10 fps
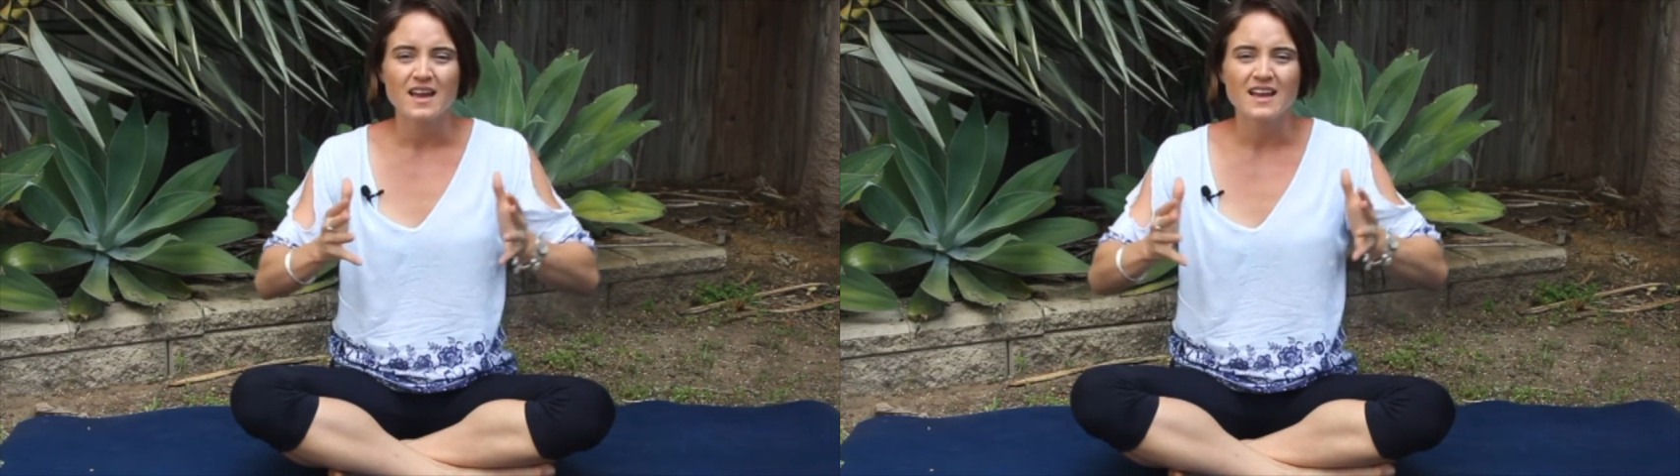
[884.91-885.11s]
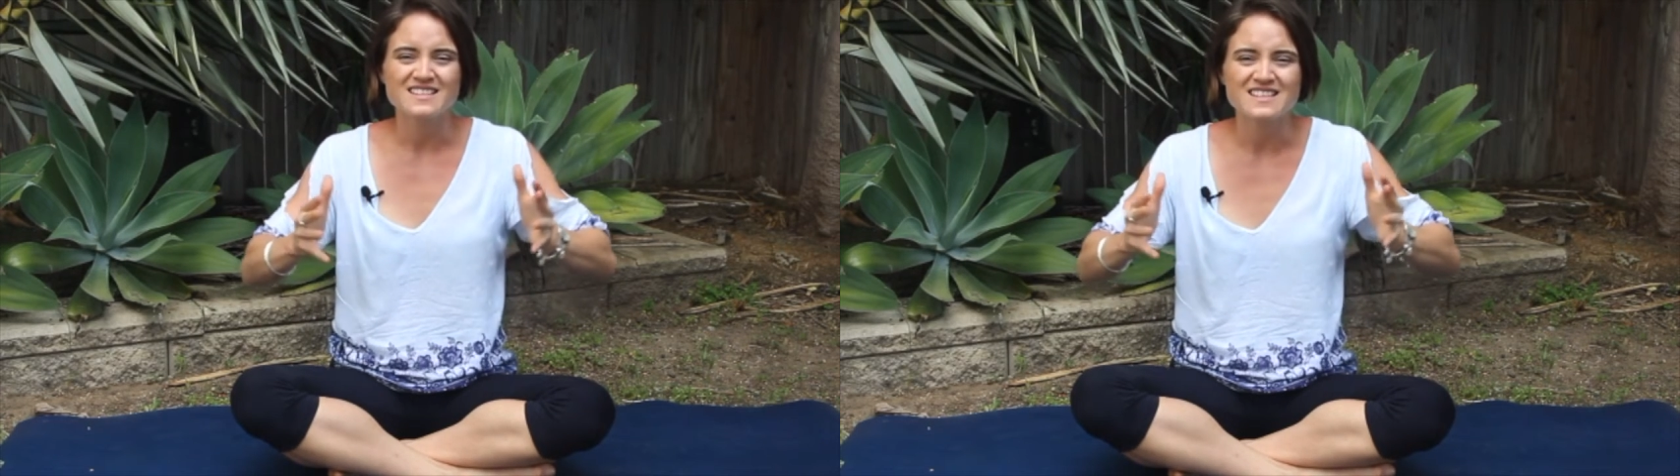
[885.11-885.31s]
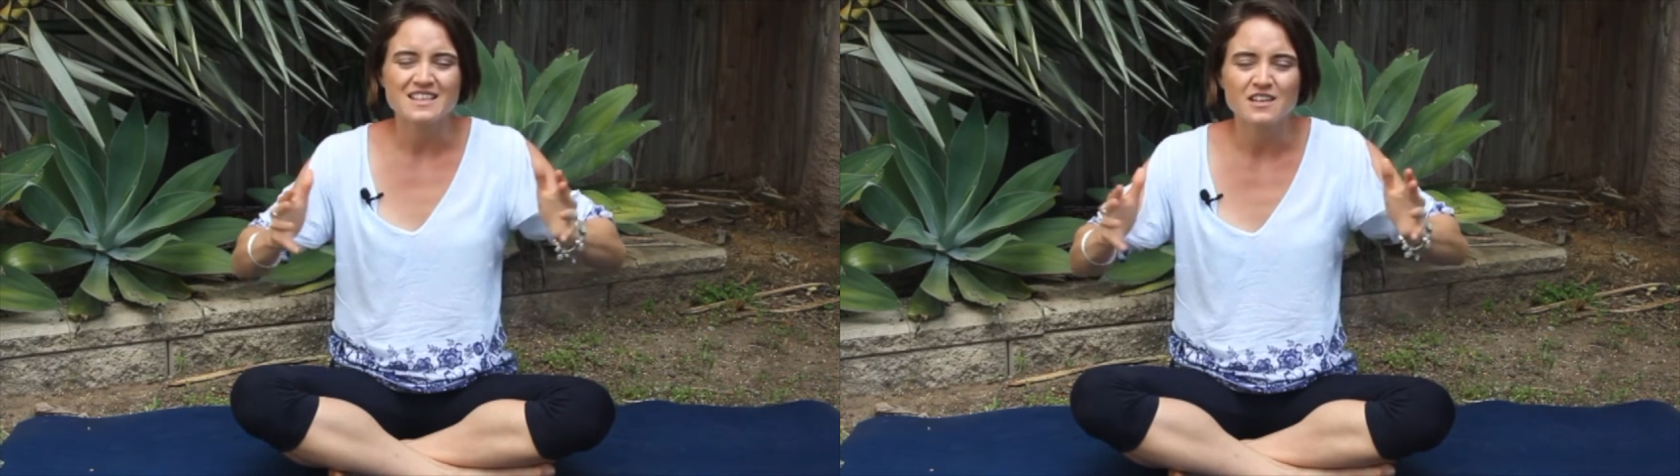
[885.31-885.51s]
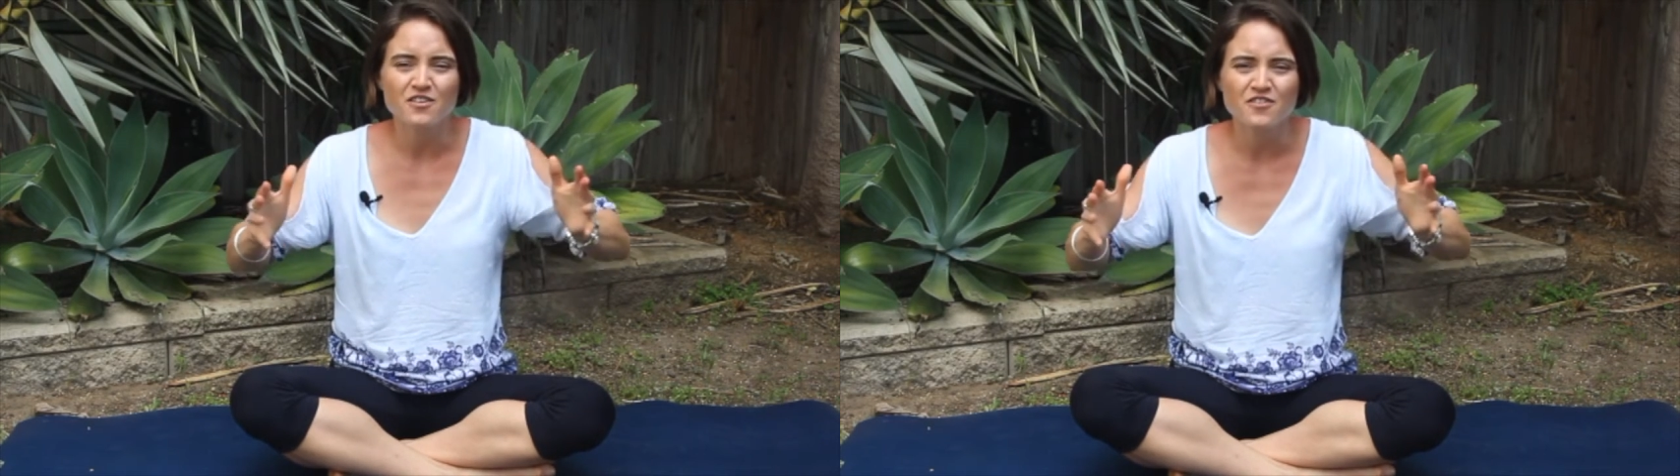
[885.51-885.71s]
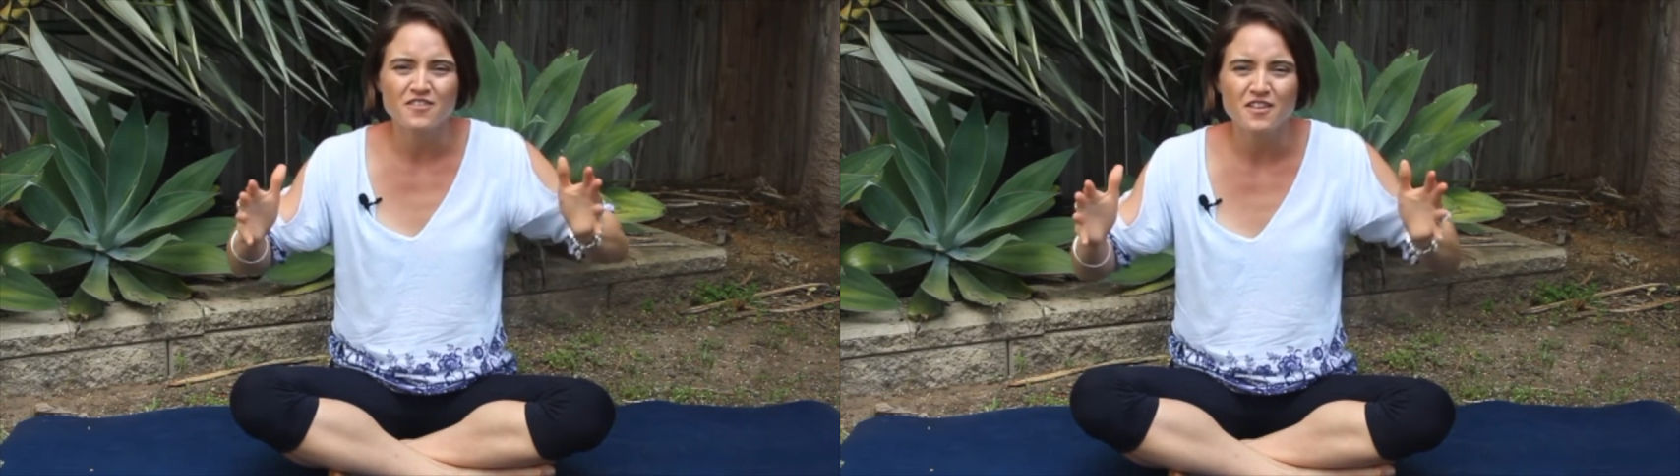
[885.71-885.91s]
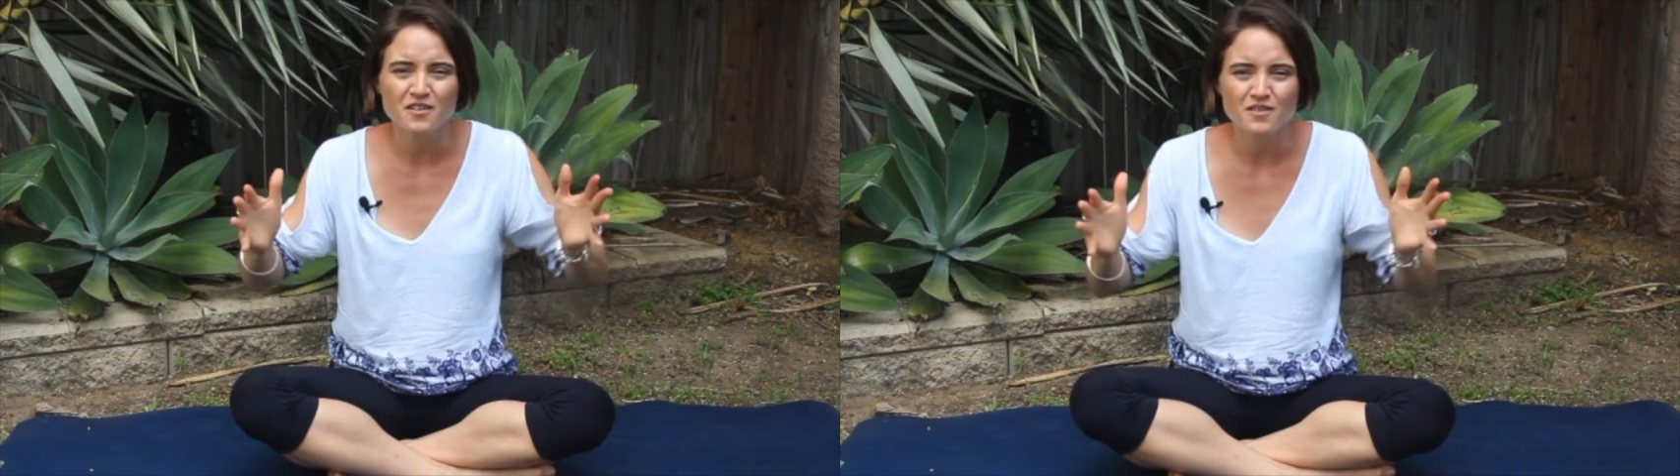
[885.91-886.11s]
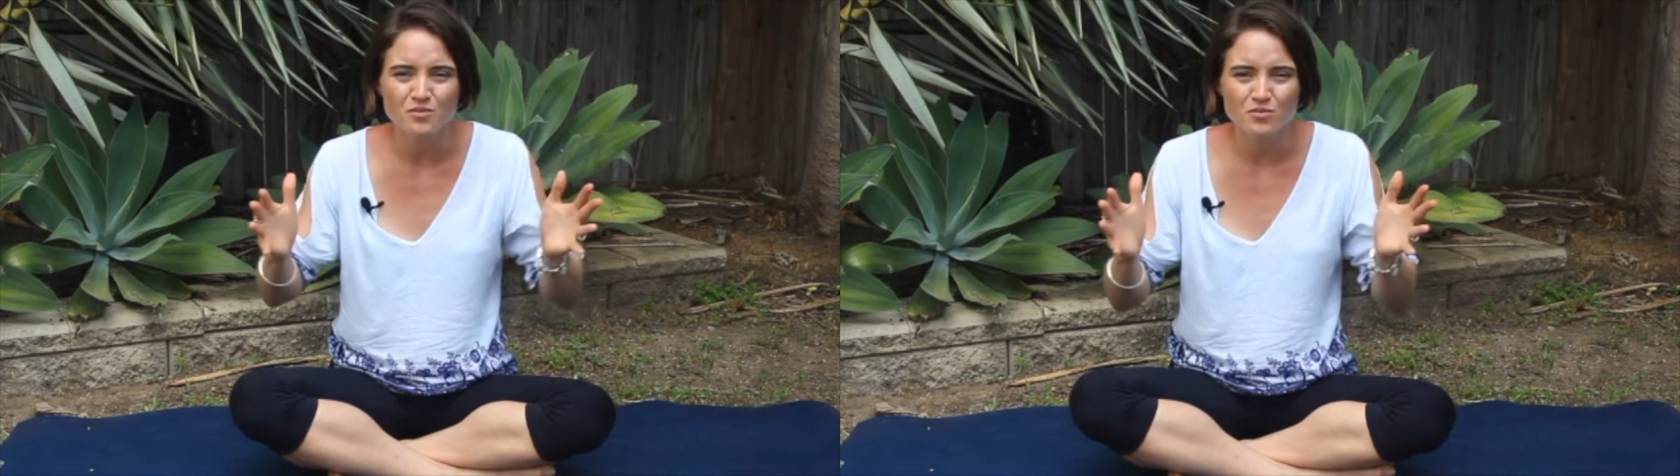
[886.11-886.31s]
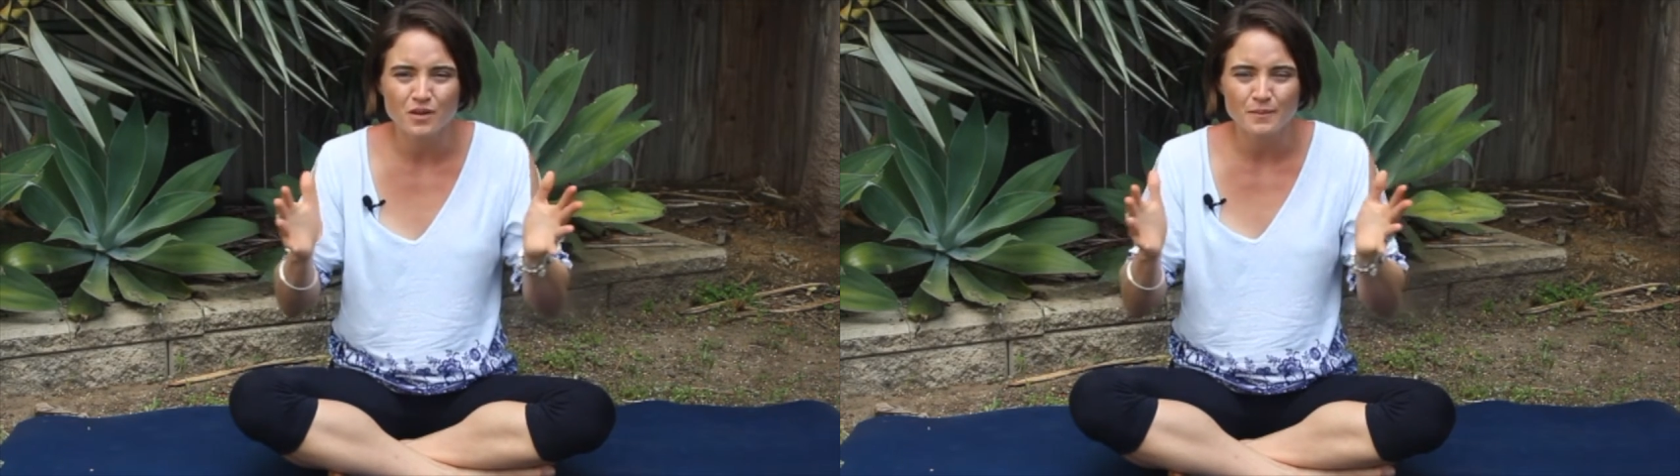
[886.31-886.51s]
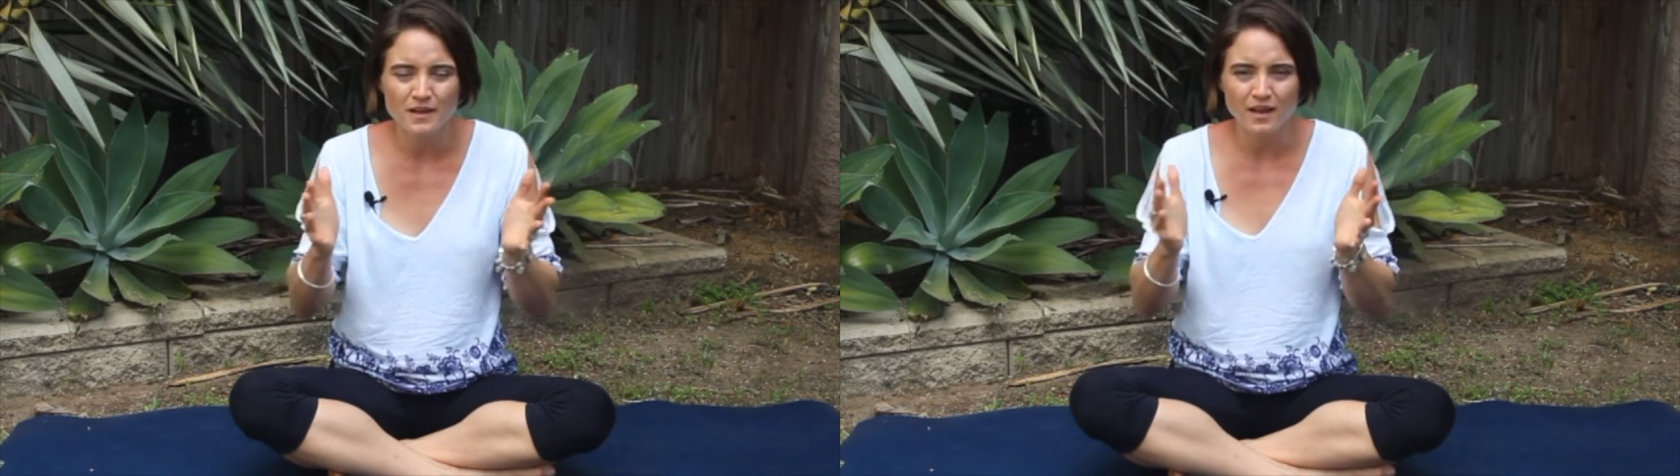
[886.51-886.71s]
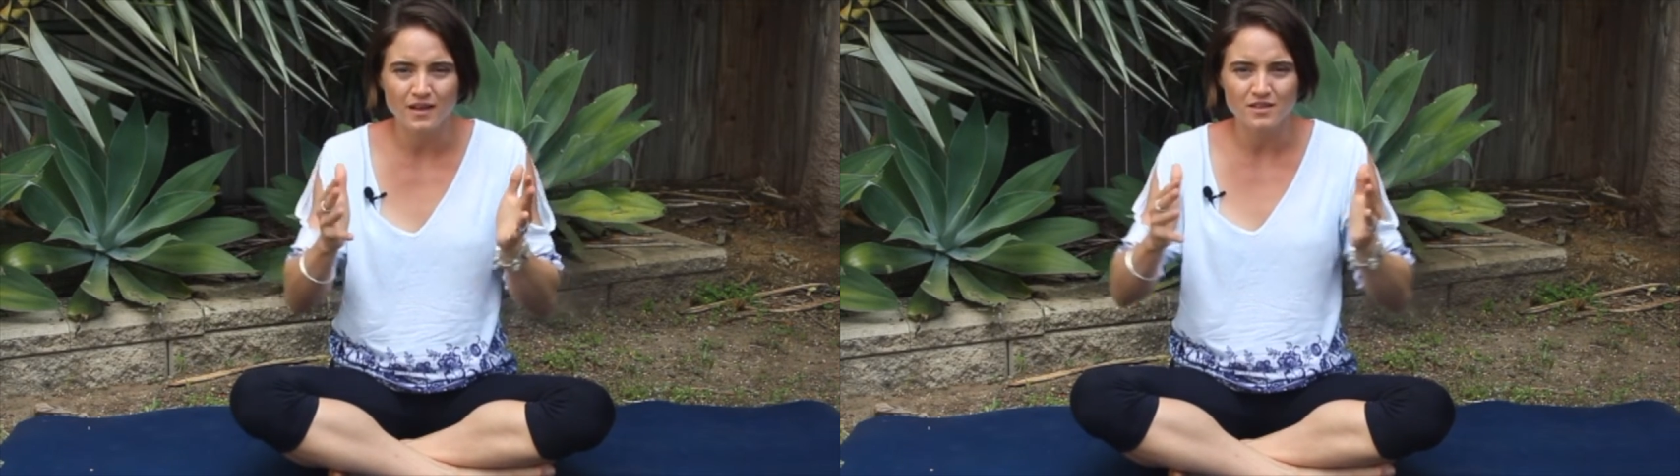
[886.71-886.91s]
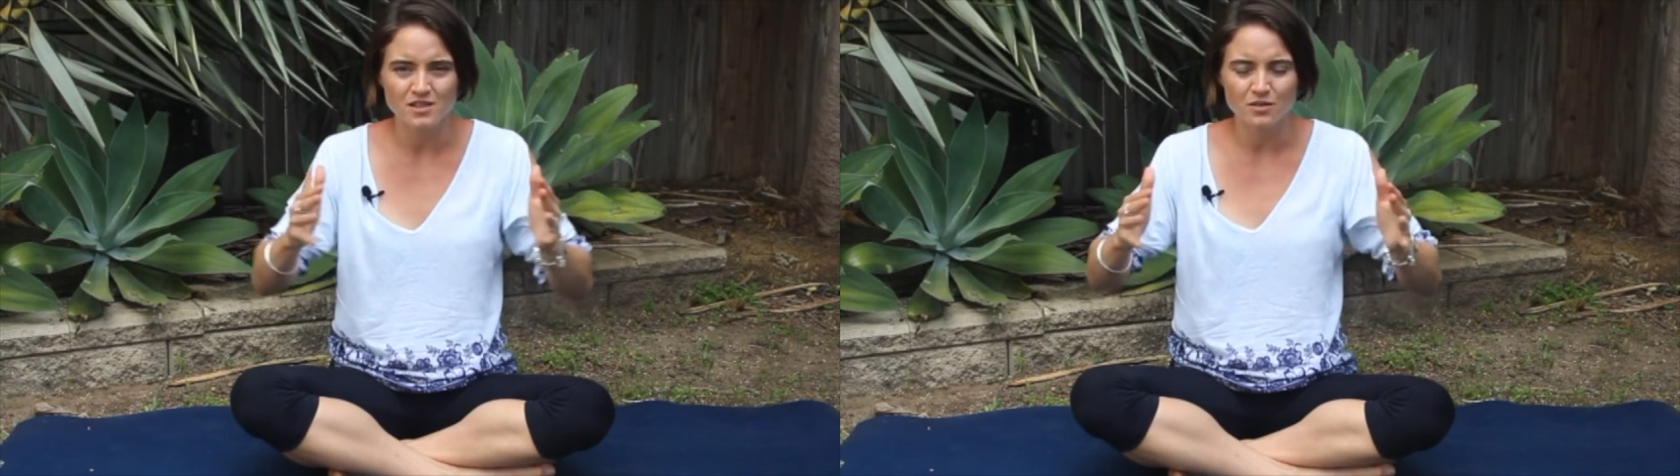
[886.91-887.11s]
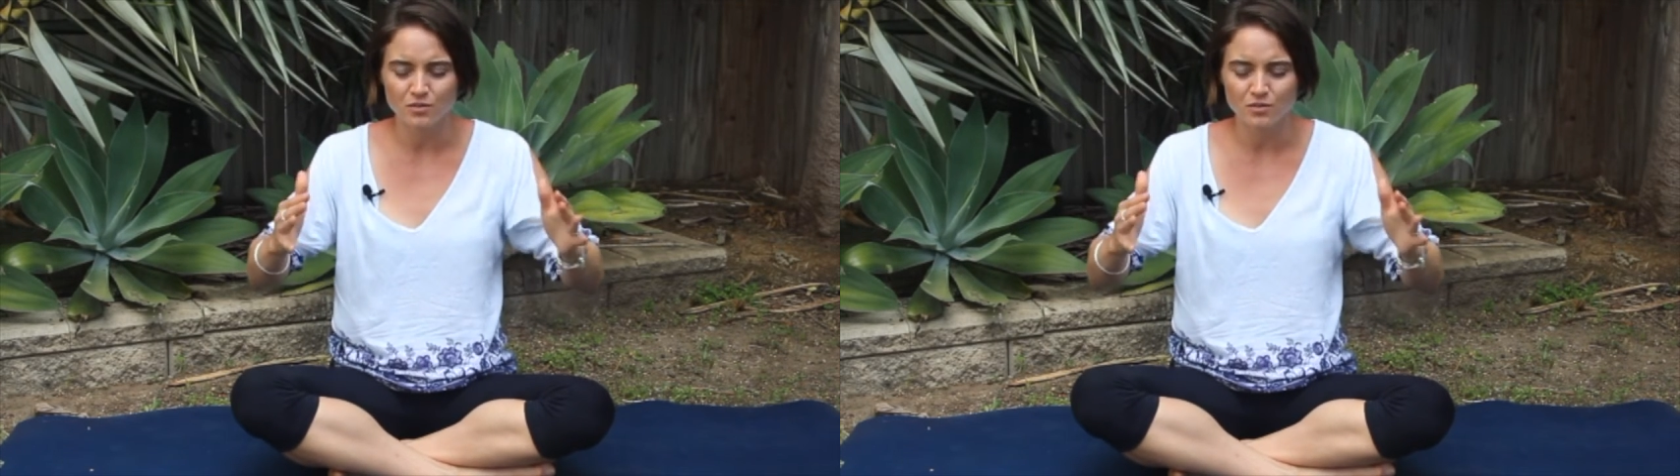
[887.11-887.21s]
and to give those rib cage a